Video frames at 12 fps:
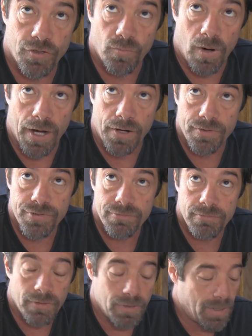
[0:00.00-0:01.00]
two wires,
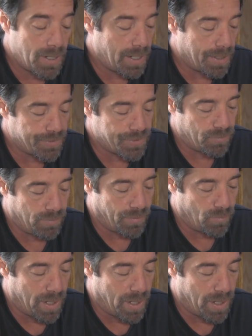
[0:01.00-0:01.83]
and so one